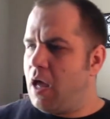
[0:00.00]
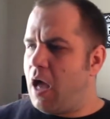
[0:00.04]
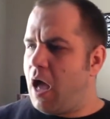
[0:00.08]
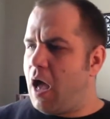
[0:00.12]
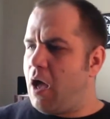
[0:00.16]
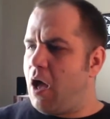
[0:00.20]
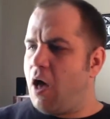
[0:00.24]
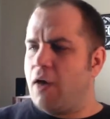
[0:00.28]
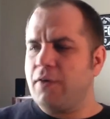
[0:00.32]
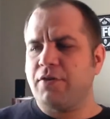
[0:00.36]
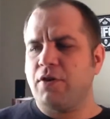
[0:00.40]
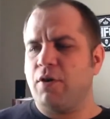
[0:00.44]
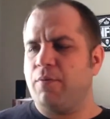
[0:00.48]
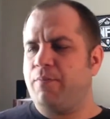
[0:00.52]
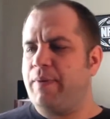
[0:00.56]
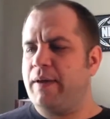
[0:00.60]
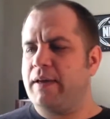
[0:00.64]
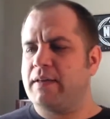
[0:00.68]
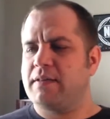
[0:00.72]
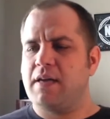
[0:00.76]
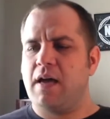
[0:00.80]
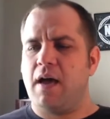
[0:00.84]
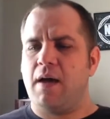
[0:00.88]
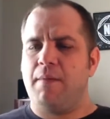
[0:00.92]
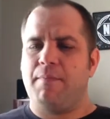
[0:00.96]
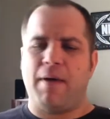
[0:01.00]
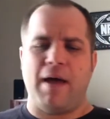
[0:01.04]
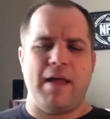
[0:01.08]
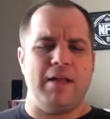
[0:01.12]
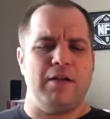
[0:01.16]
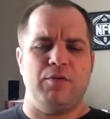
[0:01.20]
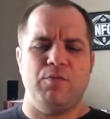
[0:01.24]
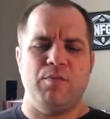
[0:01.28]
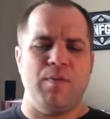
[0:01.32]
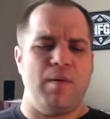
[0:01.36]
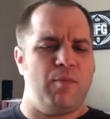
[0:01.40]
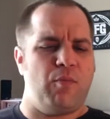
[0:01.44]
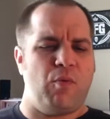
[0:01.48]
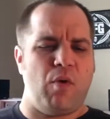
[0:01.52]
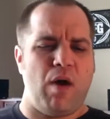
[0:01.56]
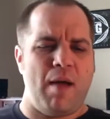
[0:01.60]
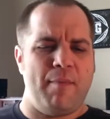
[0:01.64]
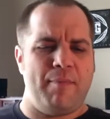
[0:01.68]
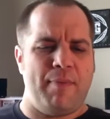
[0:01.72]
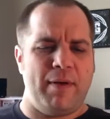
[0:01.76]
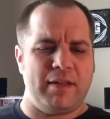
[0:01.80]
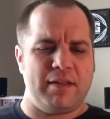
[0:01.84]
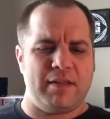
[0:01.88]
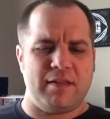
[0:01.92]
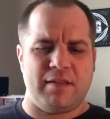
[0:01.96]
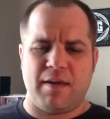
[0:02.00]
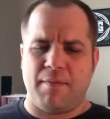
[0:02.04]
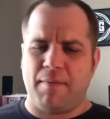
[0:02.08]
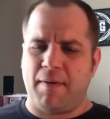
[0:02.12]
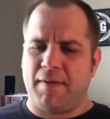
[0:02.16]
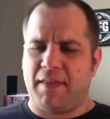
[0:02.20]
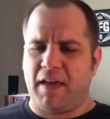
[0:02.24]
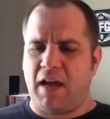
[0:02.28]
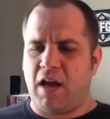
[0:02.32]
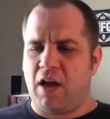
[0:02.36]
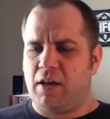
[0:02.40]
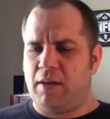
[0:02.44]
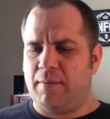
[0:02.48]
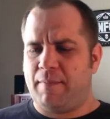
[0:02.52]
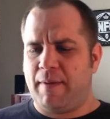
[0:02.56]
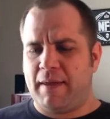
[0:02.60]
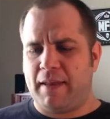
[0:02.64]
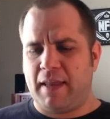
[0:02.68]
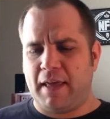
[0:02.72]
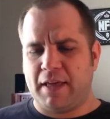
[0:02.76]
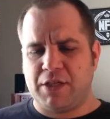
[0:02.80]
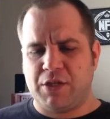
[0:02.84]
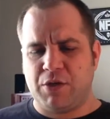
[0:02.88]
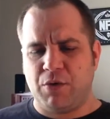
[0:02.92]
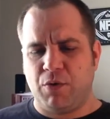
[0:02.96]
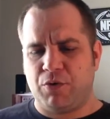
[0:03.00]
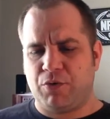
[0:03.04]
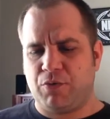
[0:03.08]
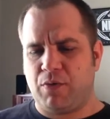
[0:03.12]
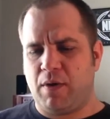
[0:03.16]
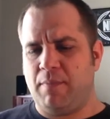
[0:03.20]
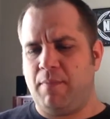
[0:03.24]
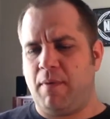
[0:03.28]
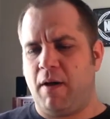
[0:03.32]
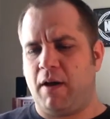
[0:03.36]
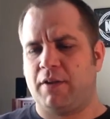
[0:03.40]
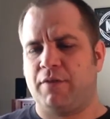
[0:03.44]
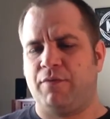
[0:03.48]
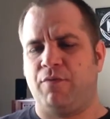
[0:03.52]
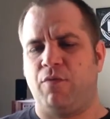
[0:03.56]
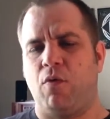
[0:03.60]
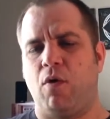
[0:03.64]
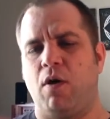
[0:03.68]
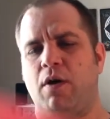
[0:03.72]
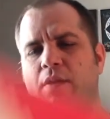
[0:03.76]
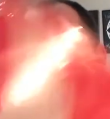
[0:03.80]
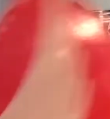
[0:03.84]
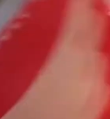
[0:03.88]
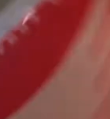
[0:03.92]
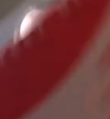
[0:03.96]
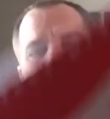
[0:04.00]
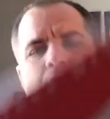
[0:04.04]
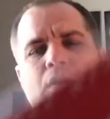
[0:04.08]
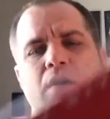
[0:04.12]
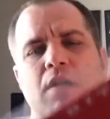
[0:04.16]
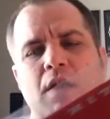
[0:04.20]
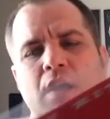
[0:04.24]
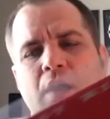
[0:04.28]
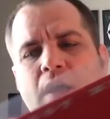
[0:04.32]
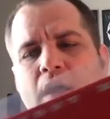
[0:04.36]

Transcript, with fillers: I also picked up, I don't remember where I picked this up, I think I only paid like two or three bucks for it though,